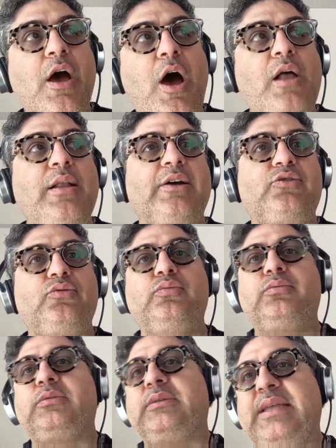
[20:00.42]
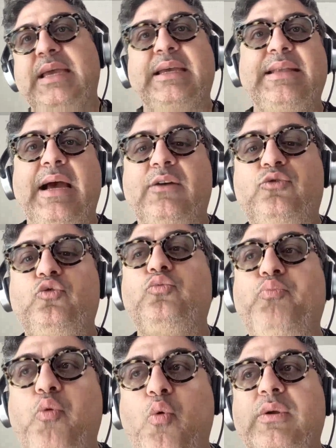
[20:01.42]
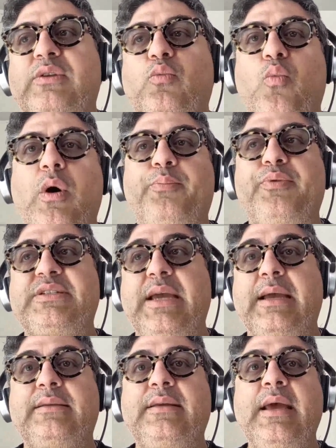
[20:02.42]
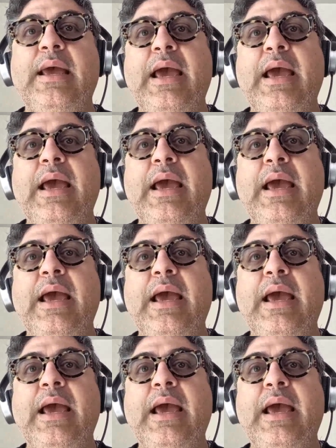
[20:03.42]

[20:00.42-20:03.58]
I like to take it down to 0.1%,